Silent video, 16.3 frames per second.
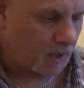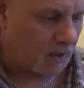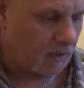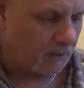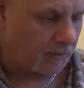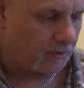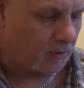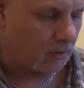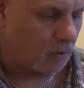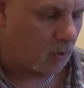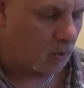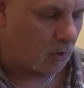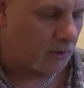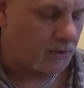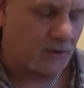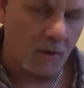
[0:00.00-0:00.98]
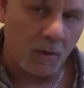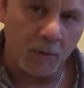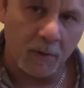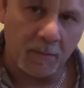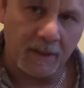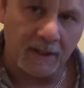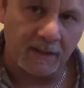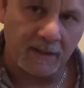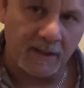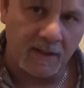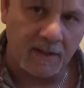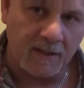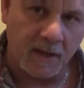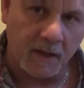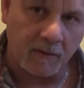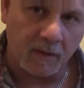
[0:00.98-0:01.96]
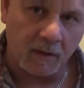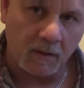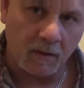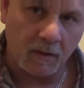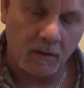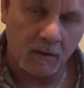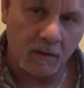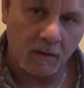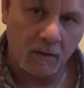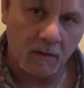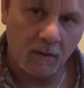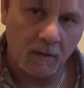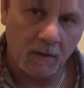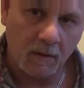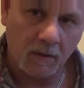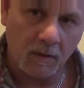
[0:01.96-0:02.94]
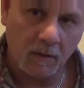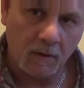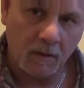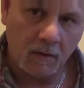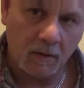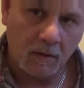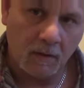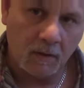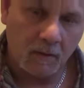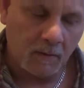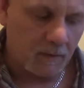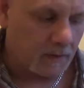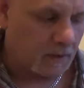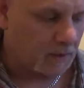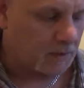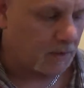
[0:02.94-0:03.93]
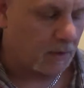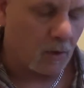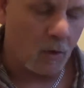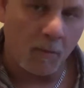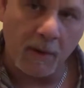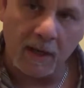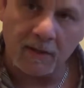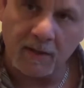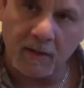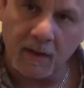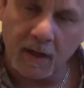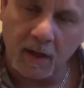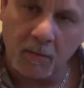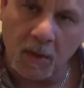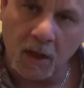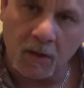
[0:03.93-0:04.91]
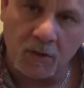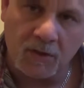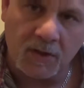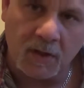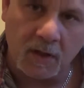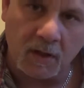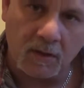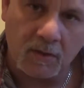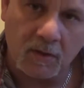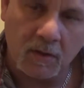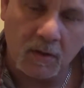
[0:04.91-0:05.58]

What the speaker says: The third chord is going to be a D7. And it's going to go back to the A minor 6.